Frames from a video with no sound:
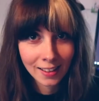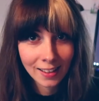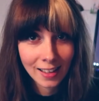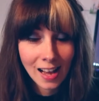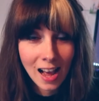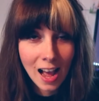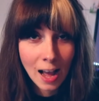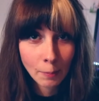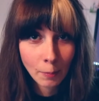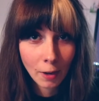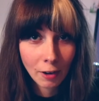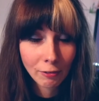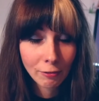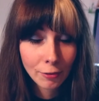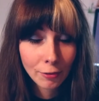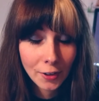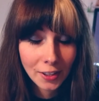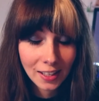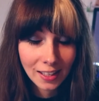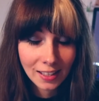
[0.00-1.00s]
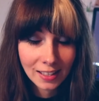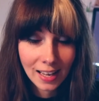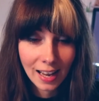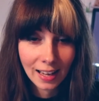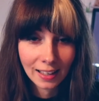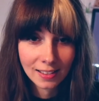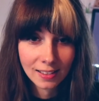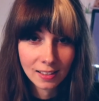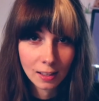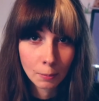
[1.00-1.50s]
that had my freaking
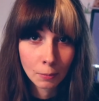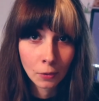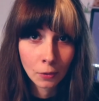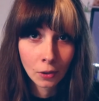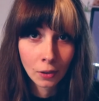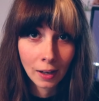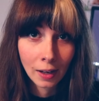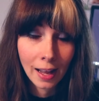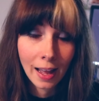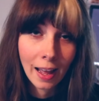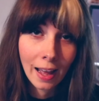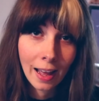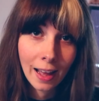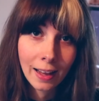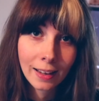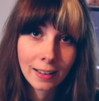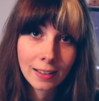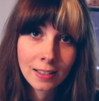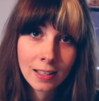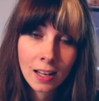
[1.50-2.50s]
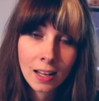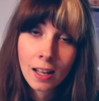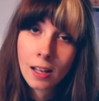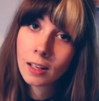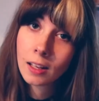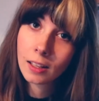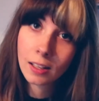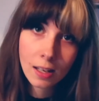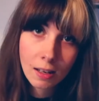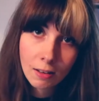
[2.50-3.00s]
tax number, and
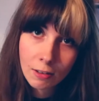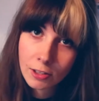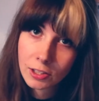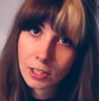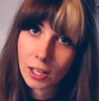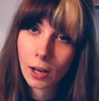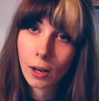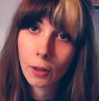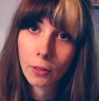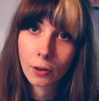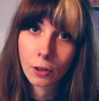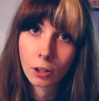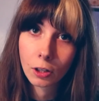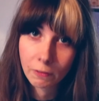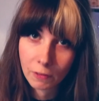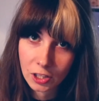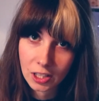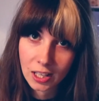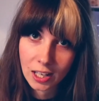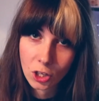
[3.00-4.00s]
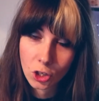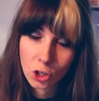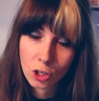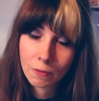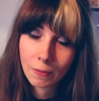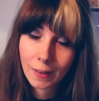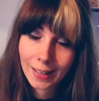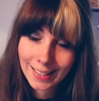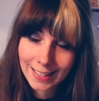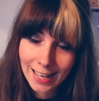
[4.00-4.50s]
here's how the
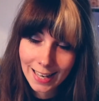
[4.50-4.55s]
conversation went